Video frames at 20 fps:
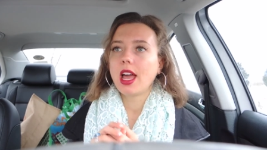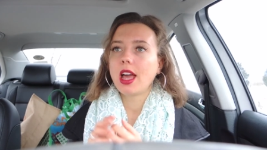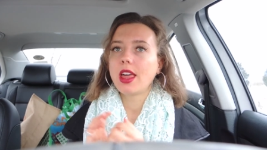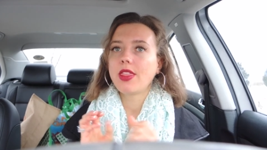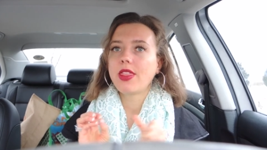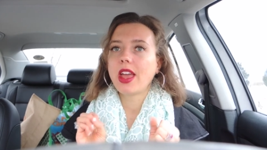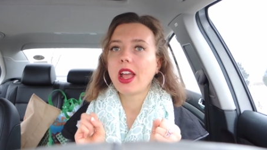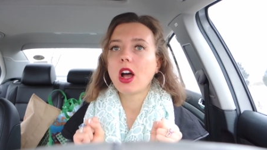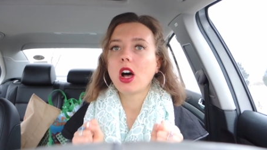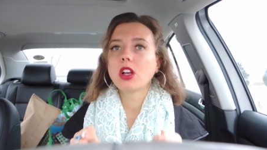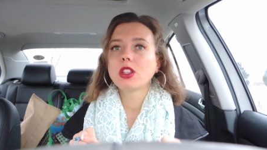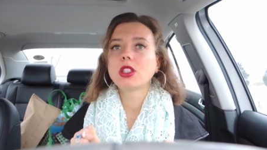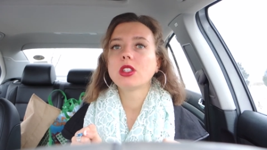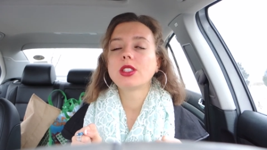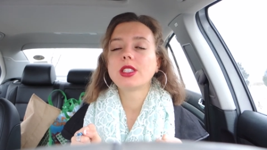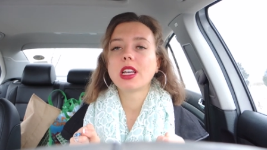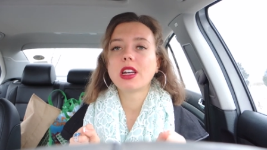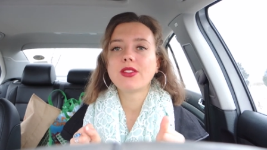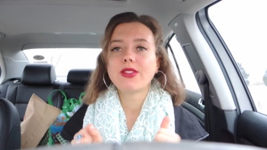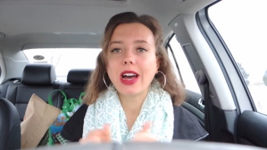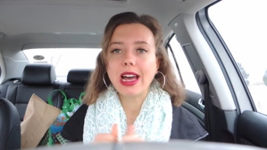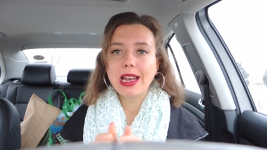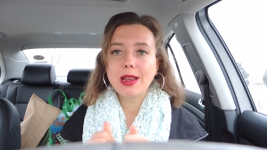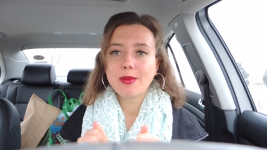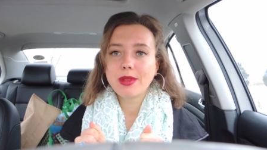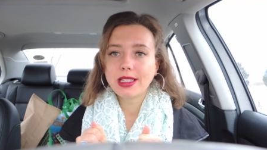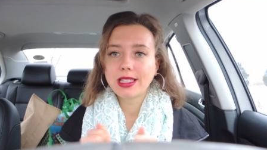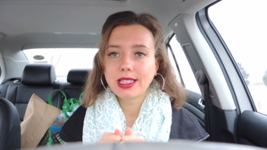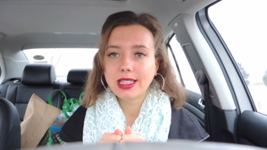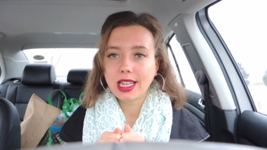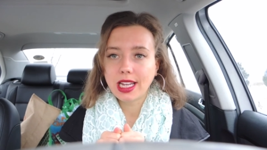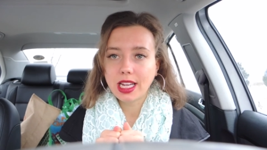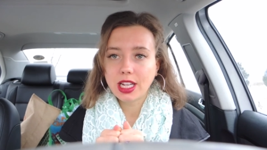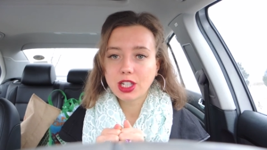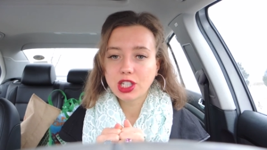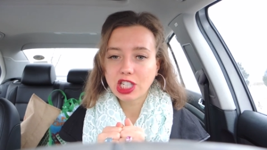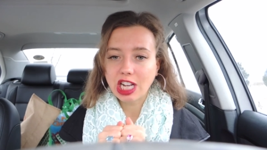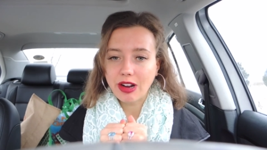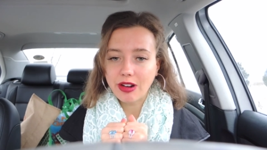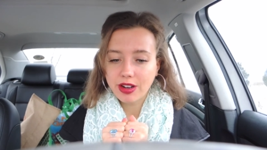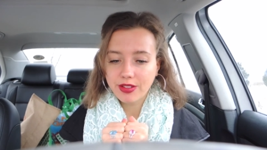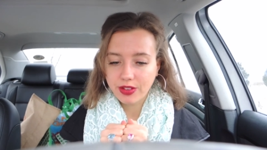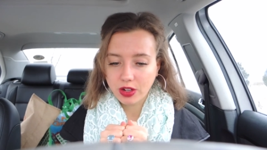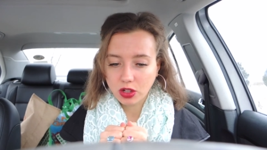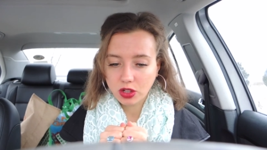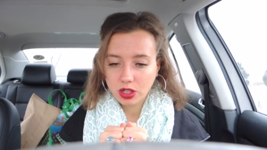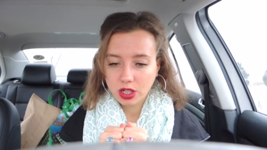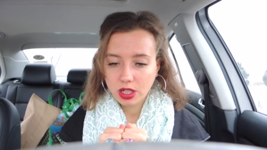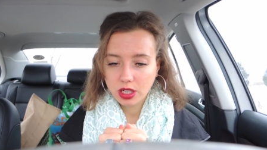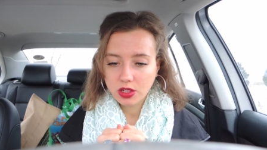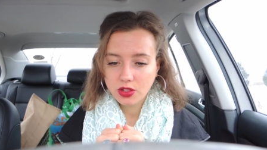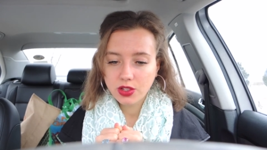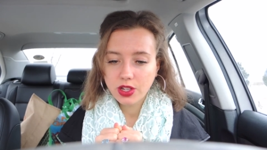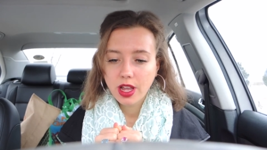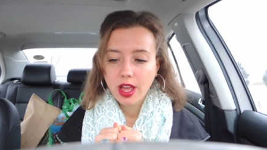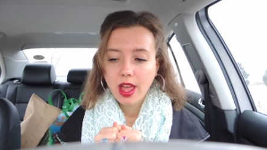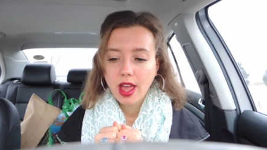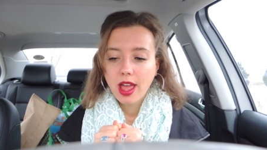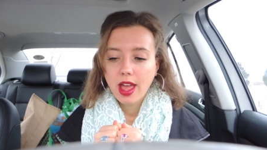And they also sell vitamin C shower filters,